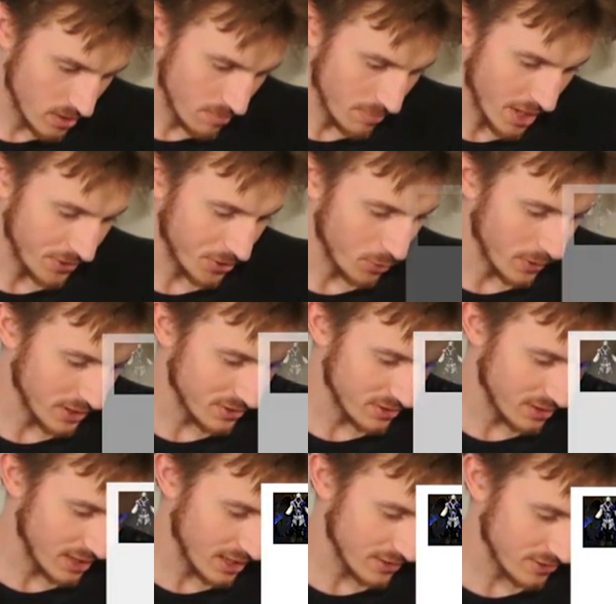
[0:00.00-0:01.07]
Matthew
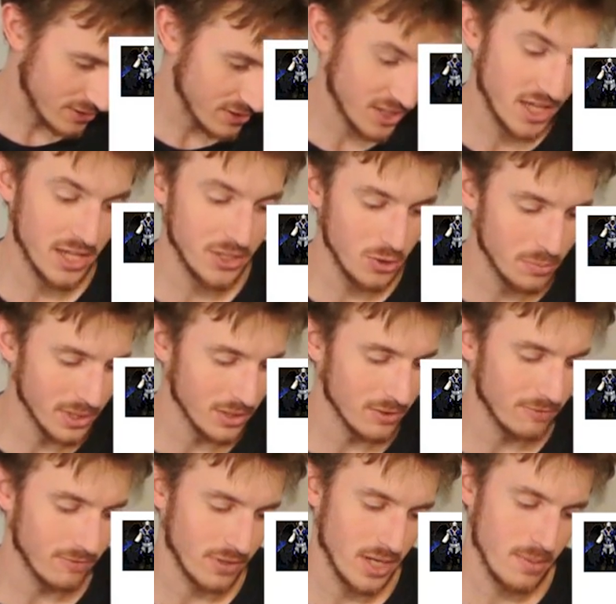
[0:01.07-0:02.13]
Weston asks, Can you build a
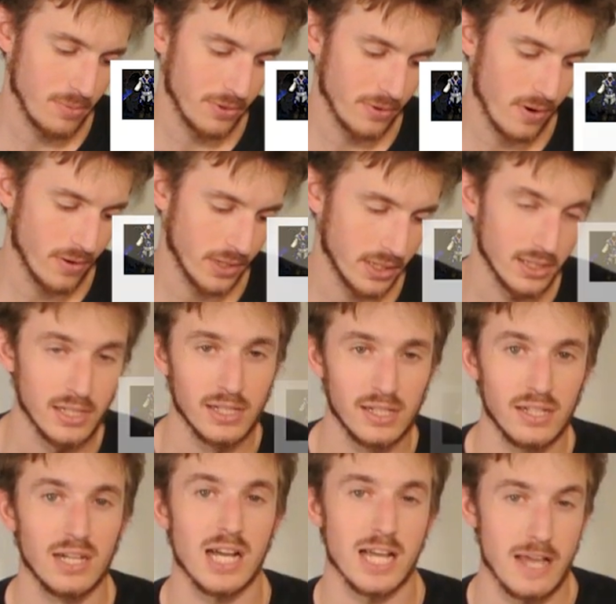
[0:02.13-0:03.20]
flamethrower?
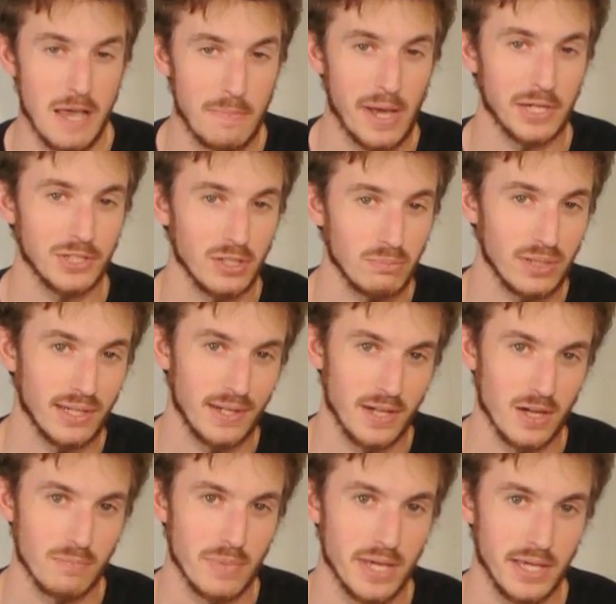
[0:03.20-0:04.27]
I am actually planning
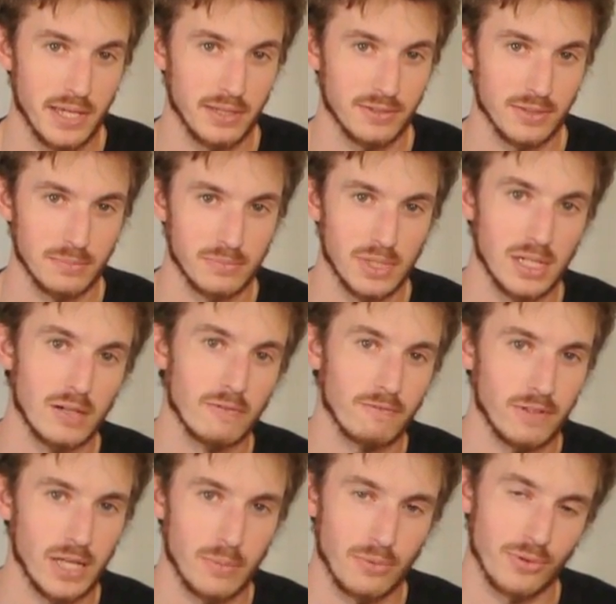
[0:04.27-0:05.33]
on making some uh,
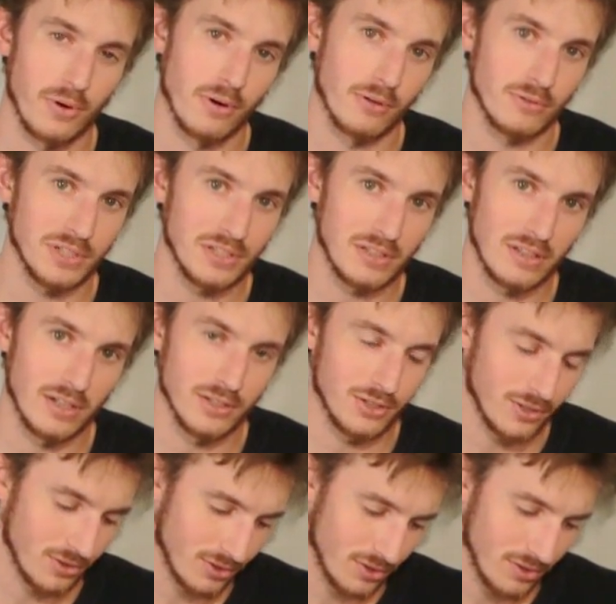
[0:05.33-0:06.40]
flamethrower wrist
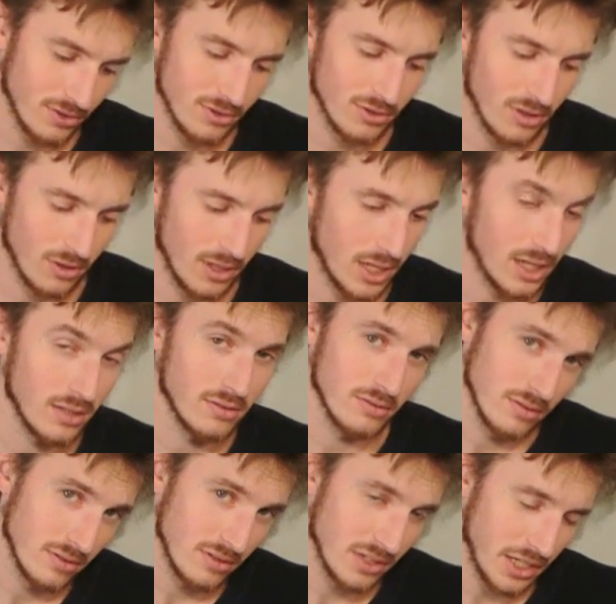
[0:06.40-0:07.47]
launchers, so uh,
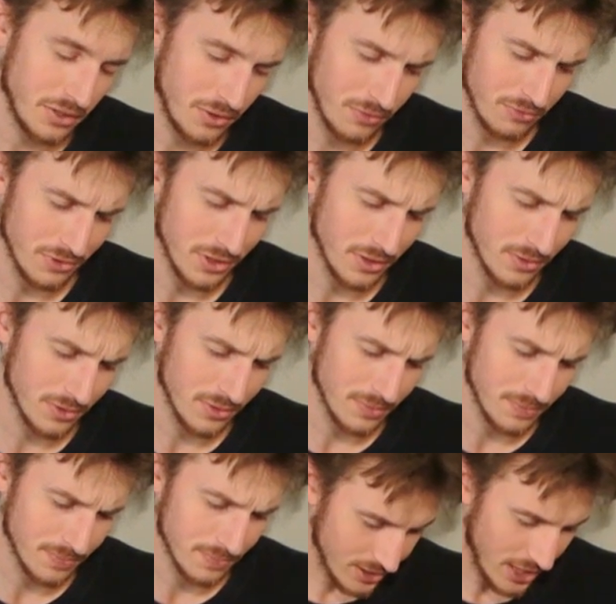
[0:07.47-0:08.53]
stay tuned for those.
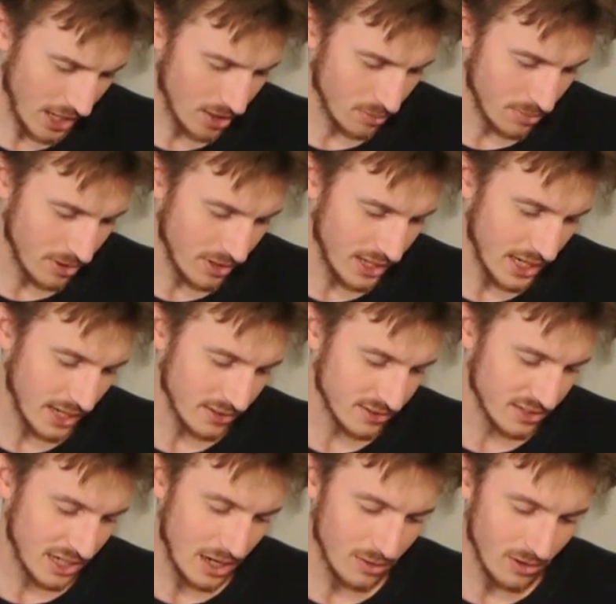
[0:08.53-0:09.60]
Tyler Murray
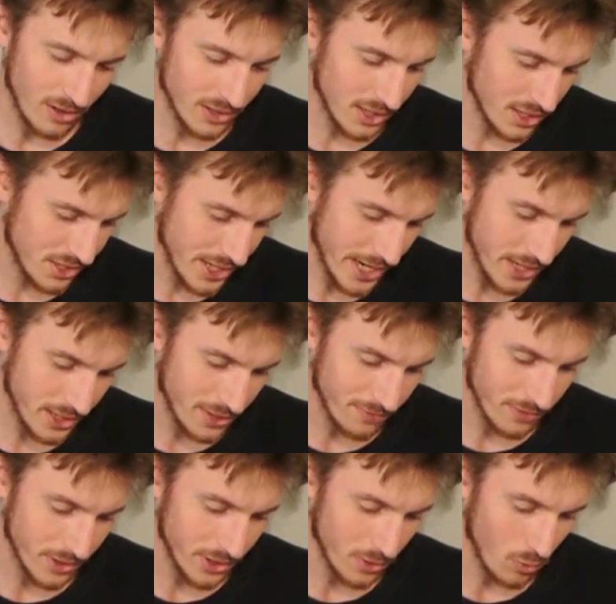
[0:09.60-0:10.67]
asks, How long did it take to
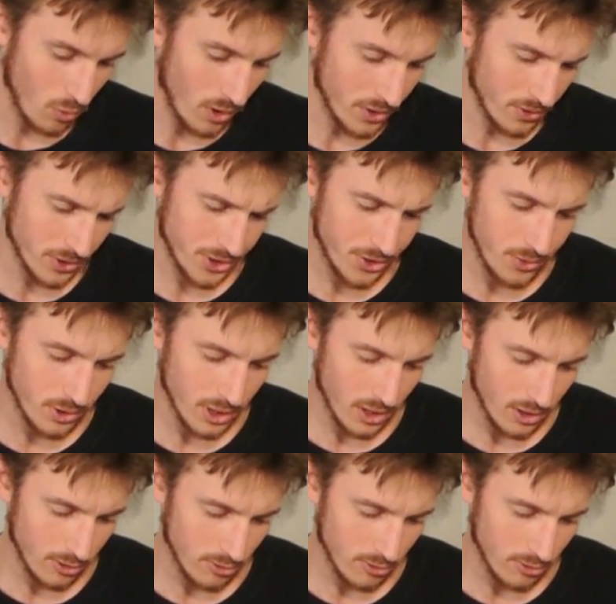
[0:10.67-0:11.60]
convert your one or two car